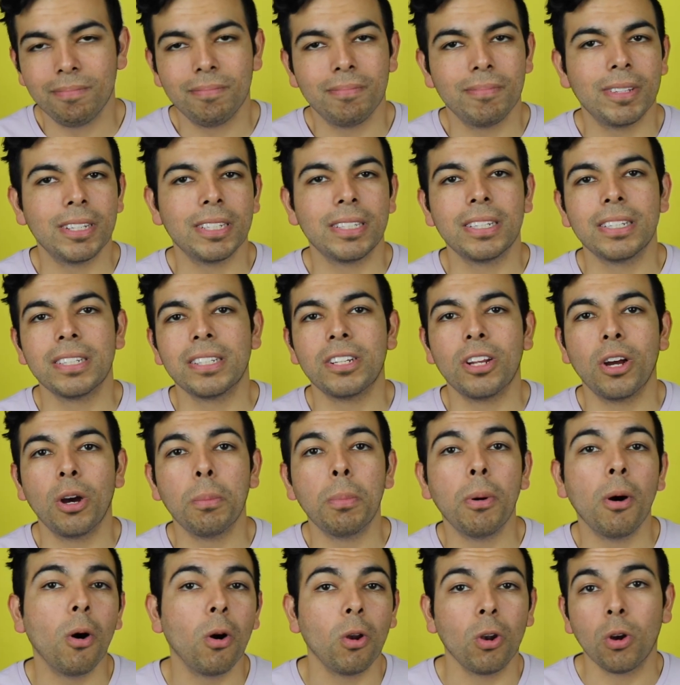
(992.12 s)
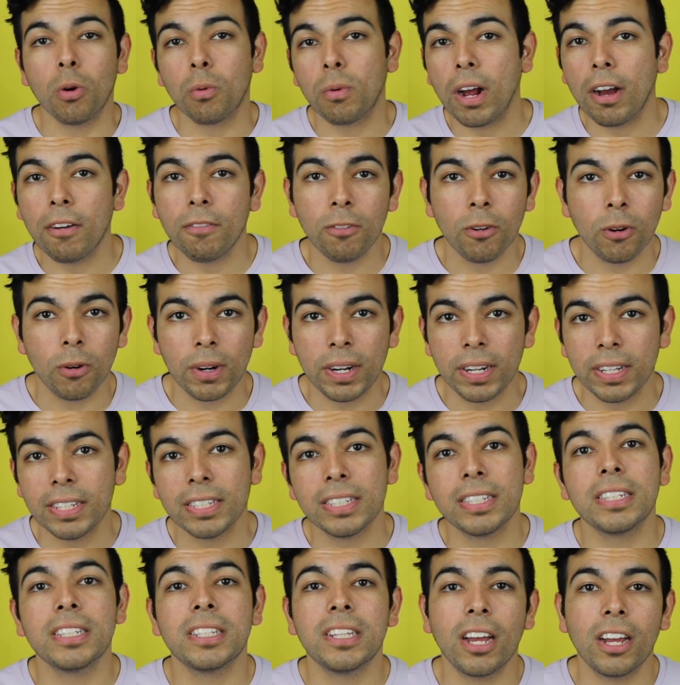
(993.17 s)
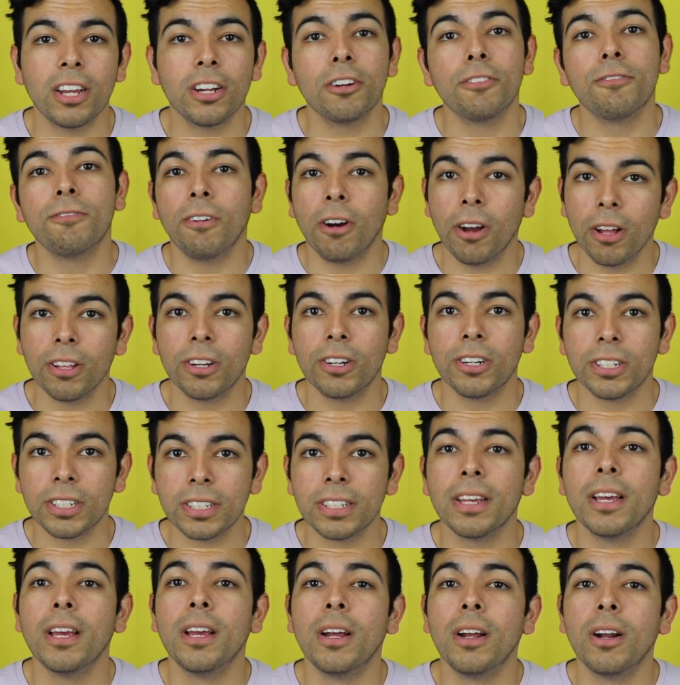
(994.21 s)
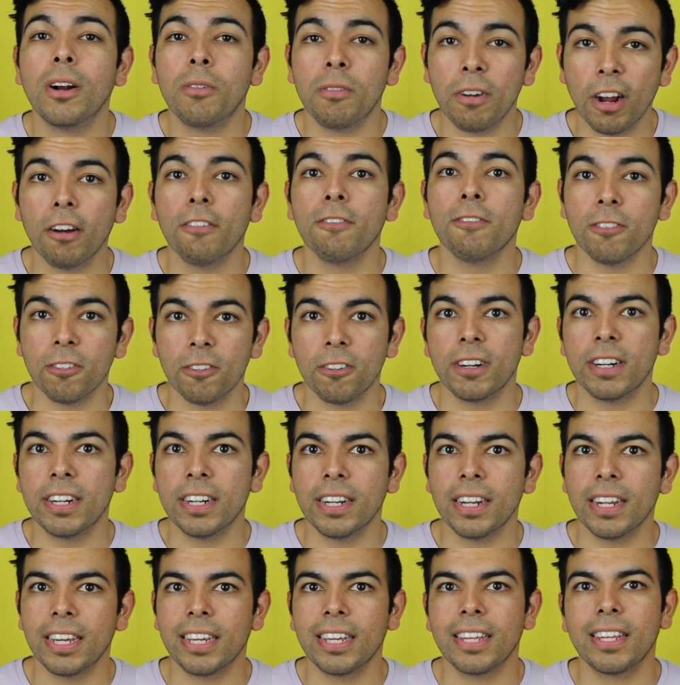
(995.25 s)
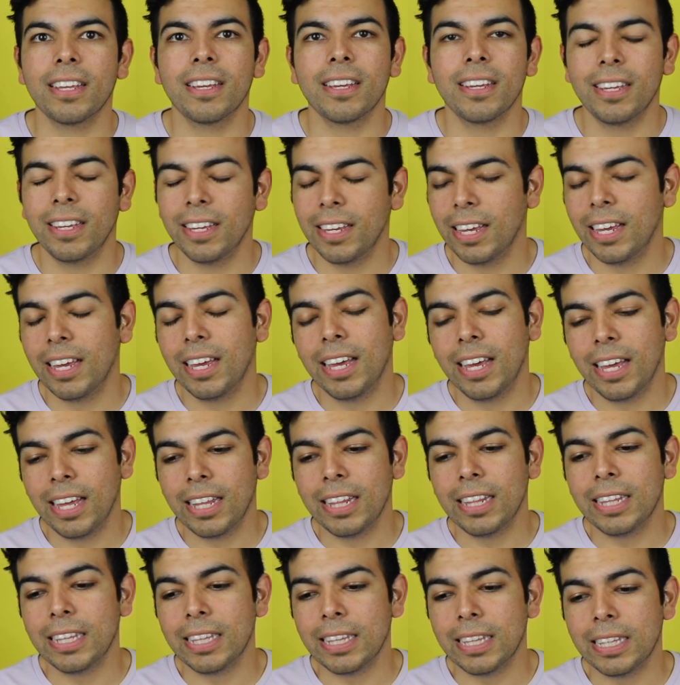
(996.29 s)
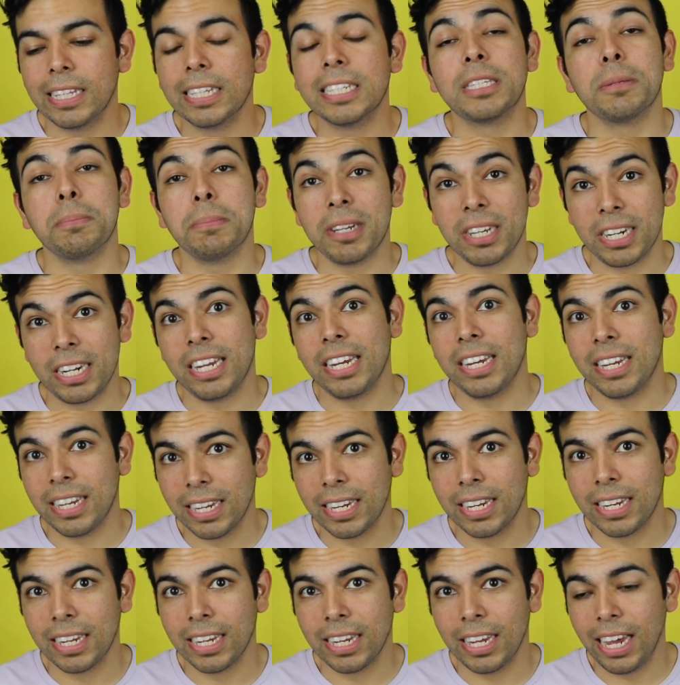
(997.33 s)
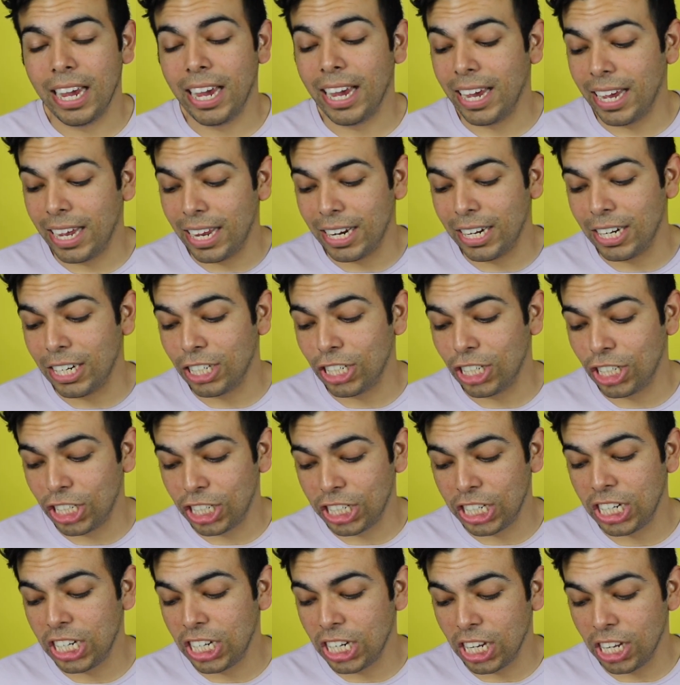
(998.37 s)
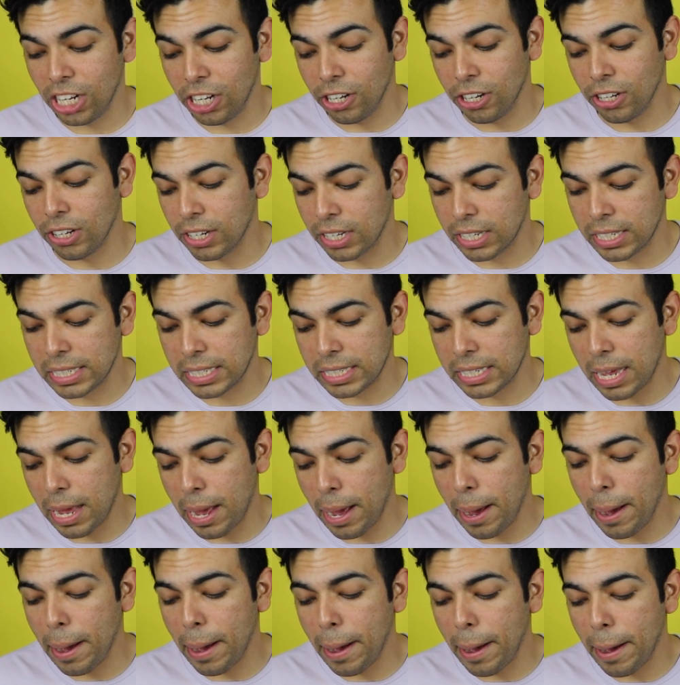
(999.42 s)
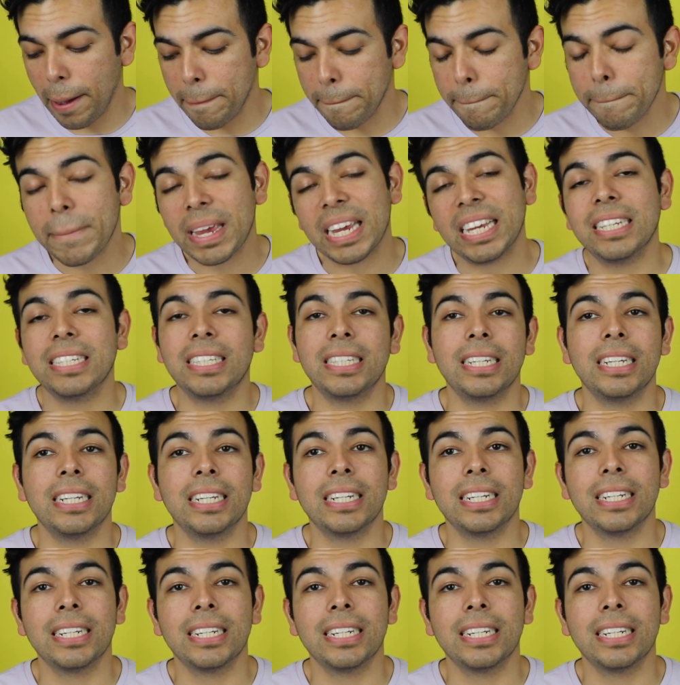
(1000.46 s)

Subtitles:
this is no Polo Ralph Lauren. This is not your father's Ralph Lauren. Like, this money. And she looks amazing.